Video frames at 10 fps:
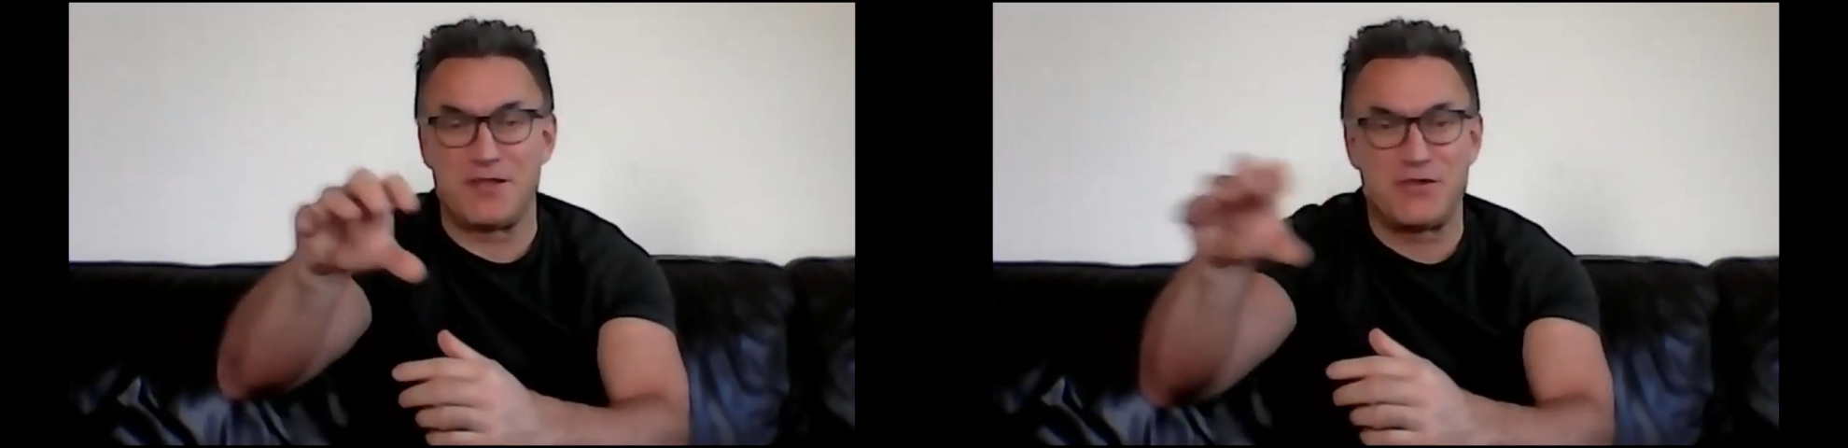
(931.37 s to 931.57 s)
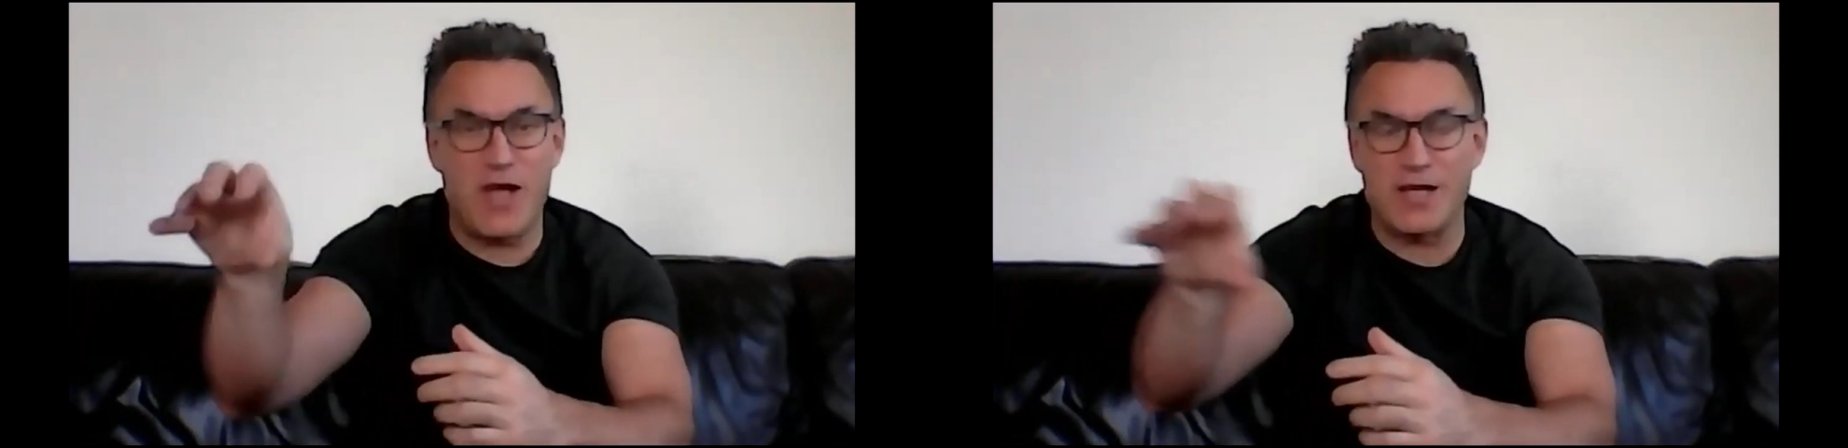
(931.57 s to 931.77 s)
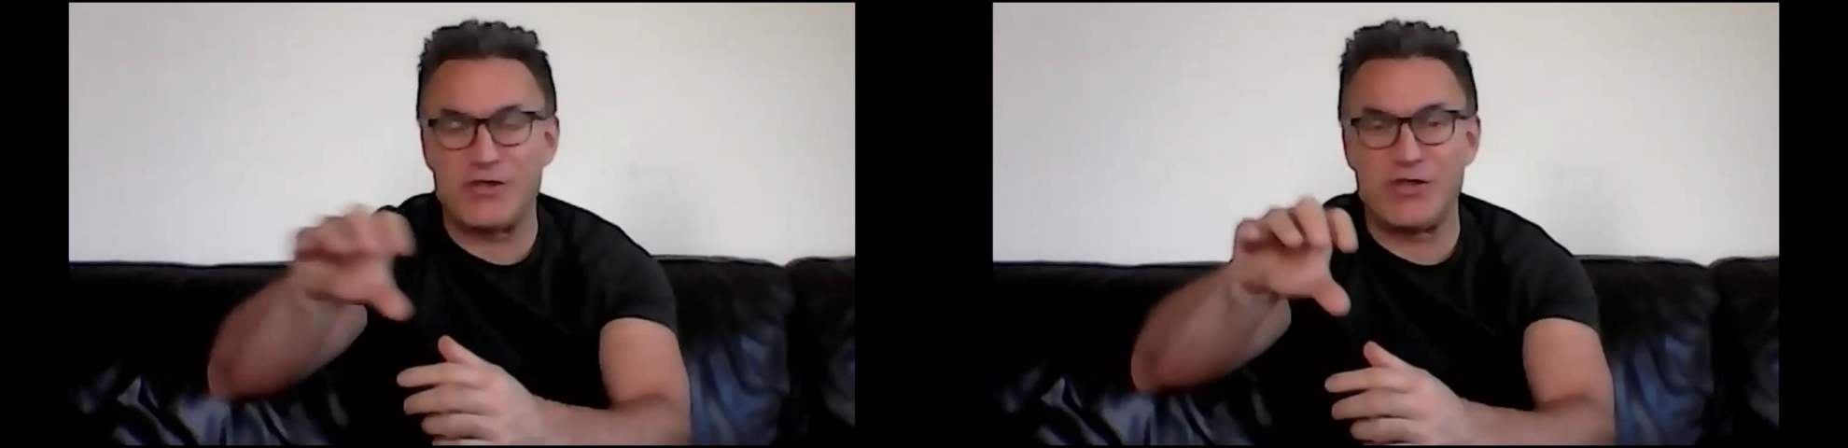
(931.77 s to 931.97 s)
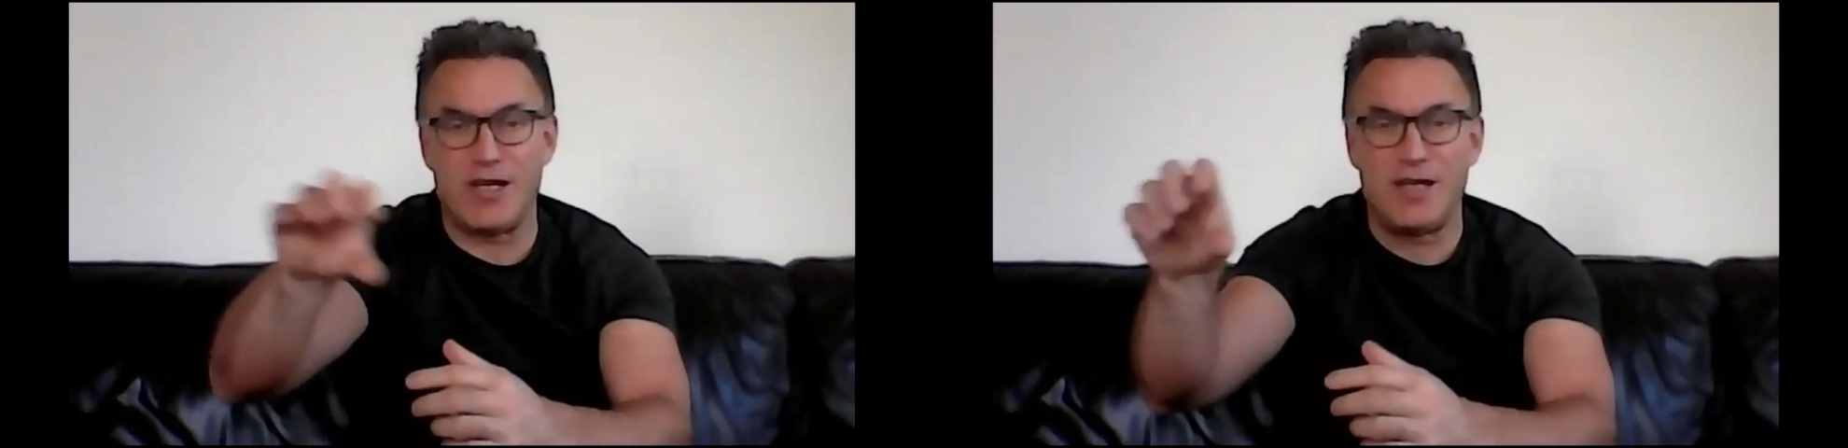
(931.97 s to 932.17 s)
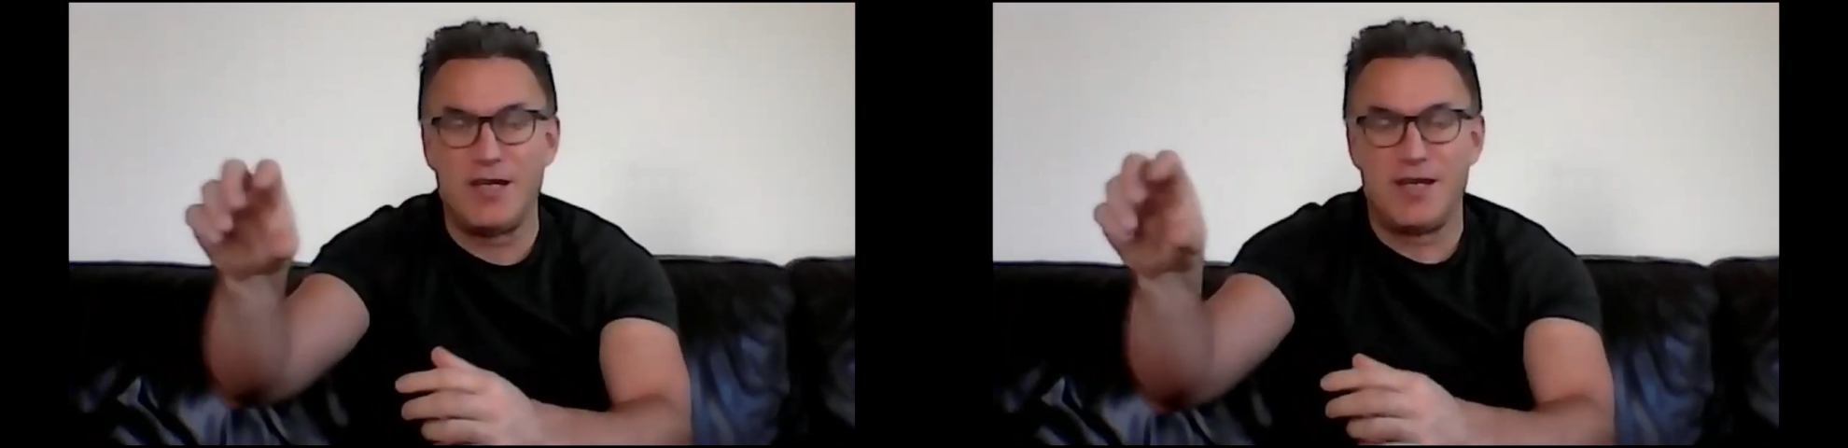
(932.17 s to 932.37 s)

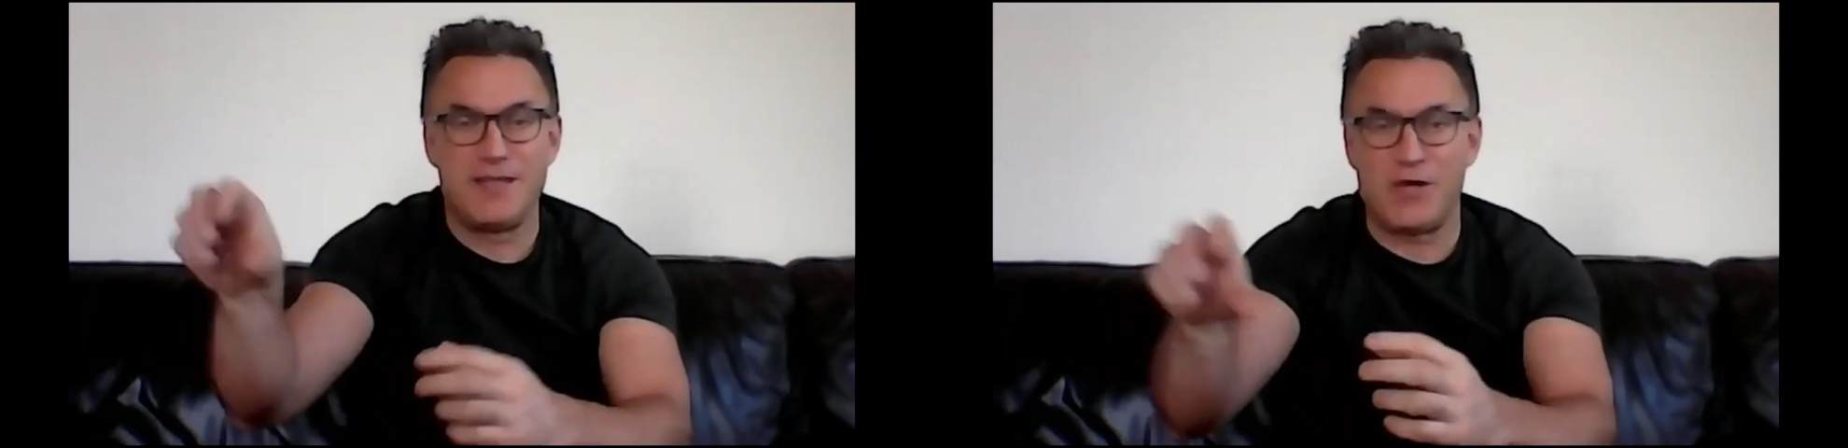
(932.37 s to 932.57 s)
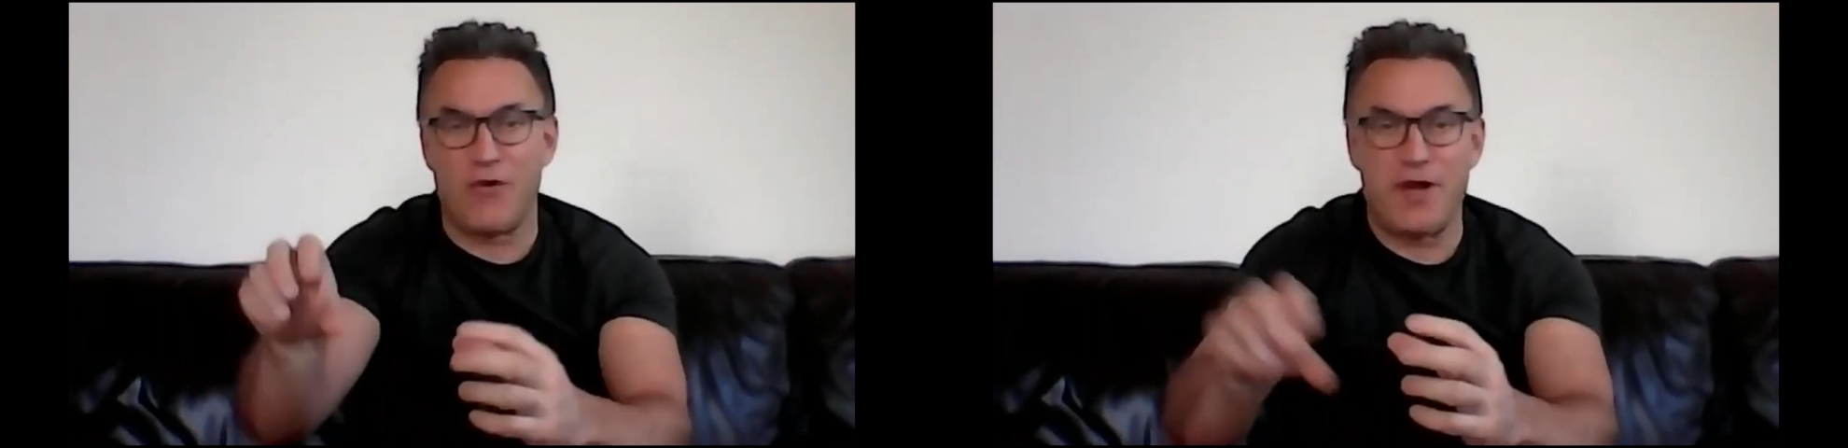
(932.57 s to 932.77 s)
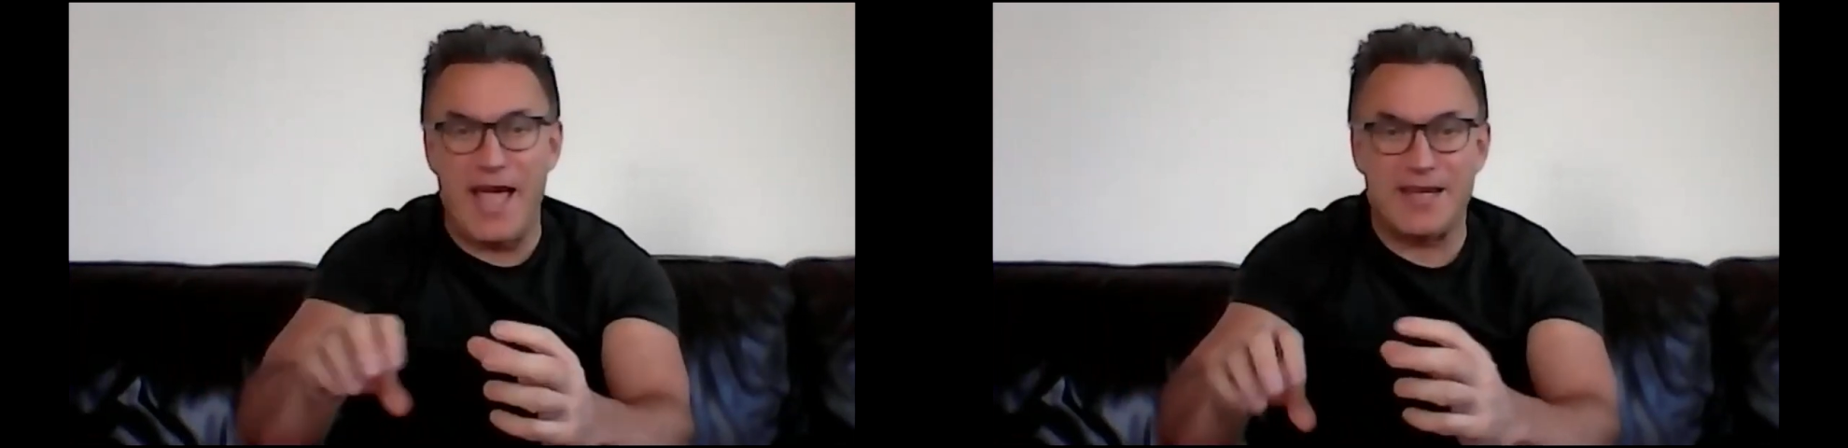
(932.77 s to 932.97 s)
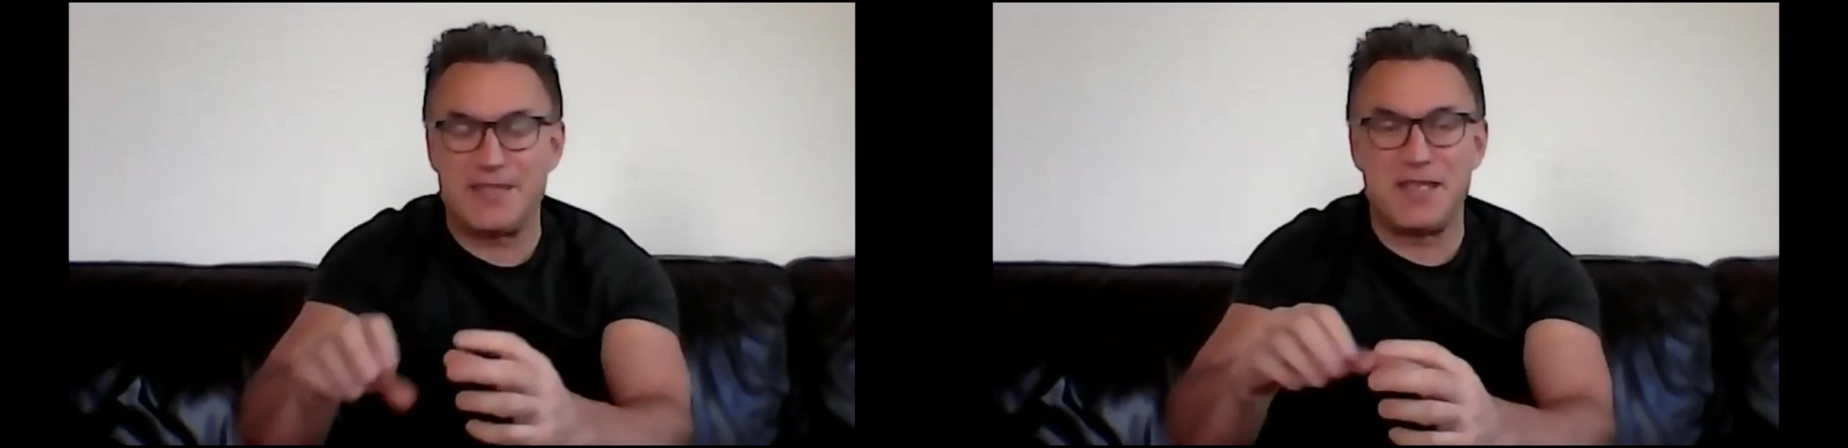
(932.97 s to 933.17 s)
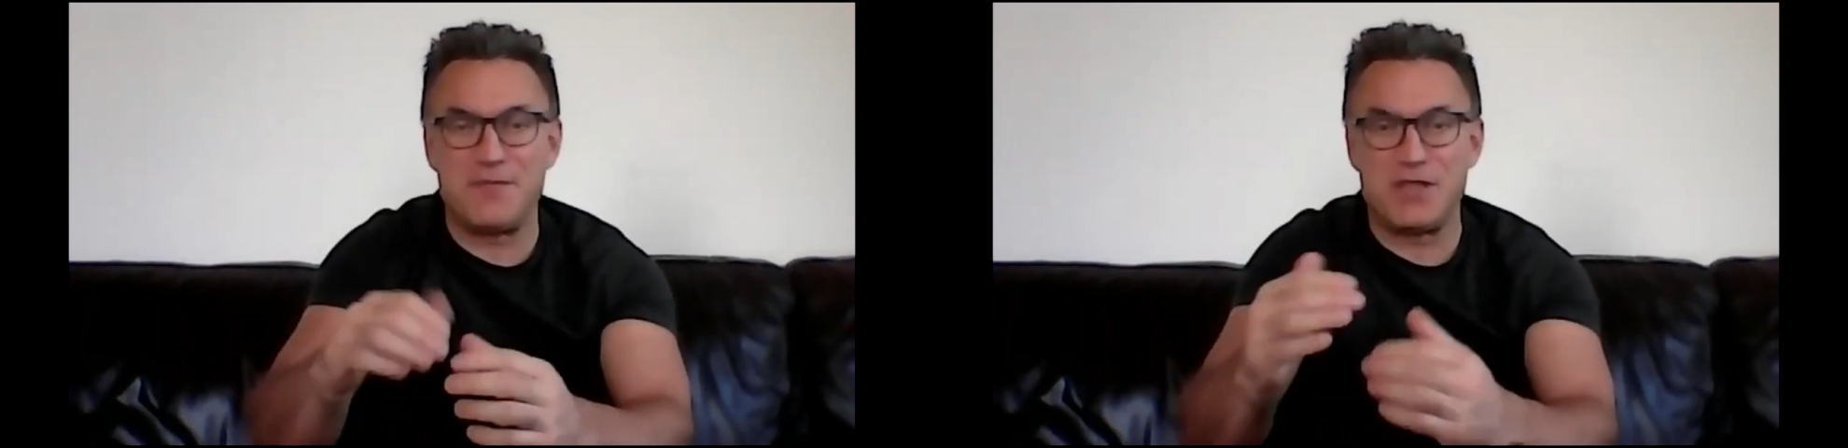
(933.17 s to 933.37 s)
structure, the
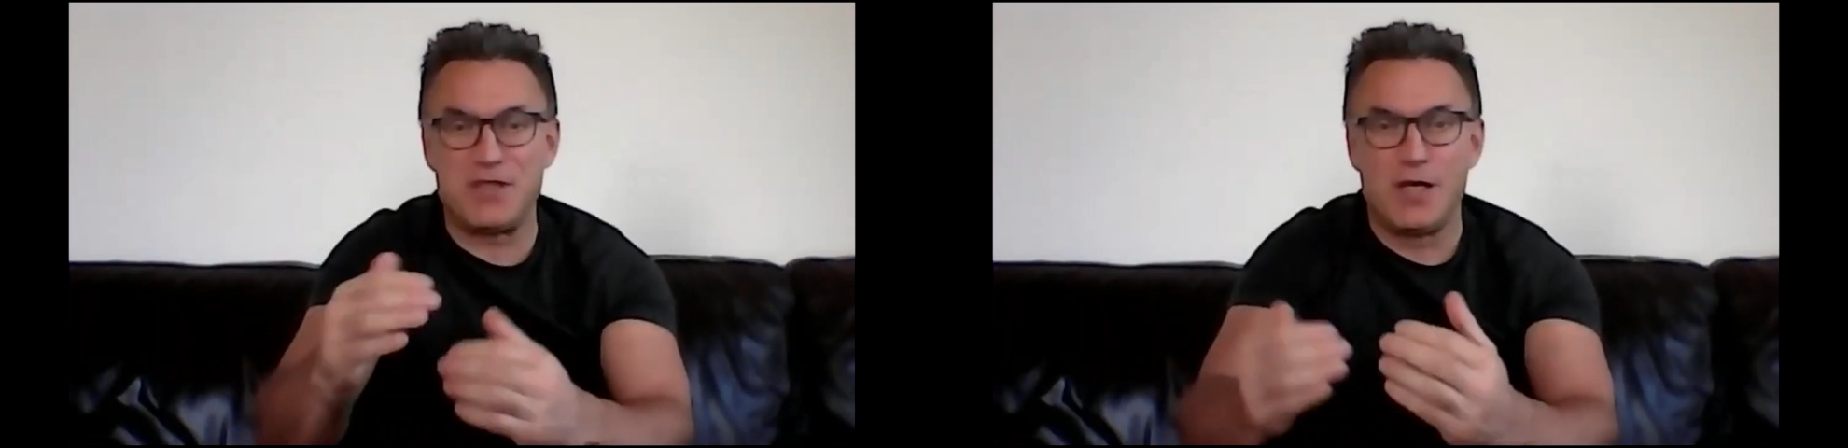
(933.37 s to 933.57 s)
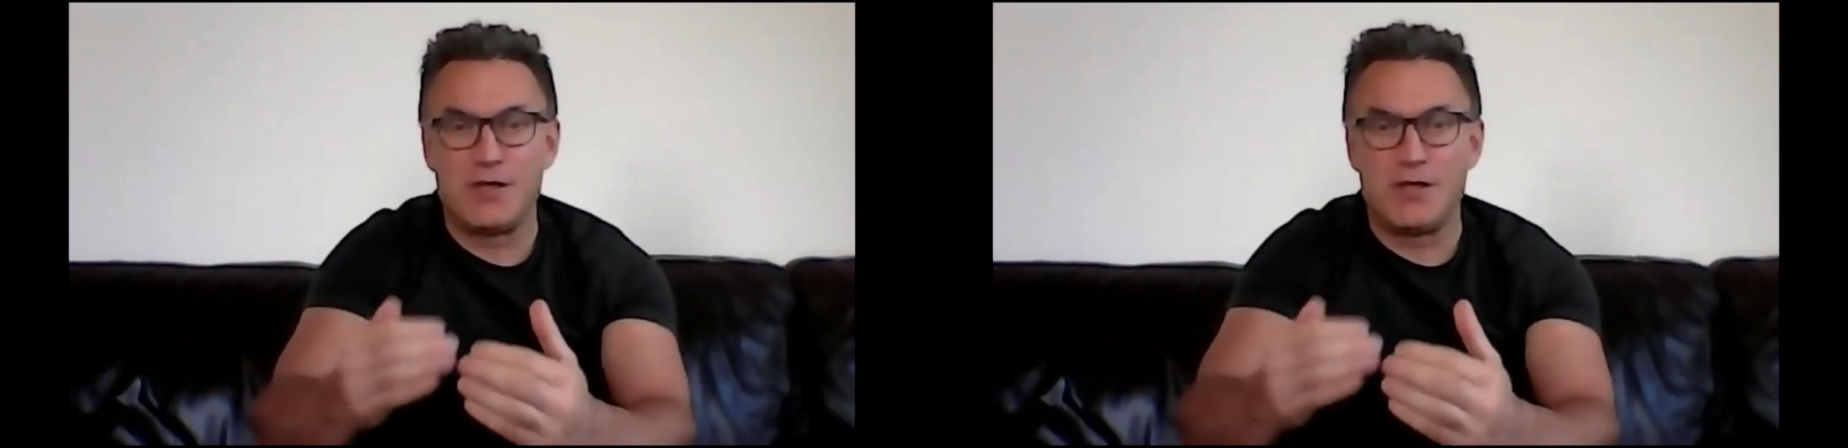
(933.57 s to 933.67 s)
connectives.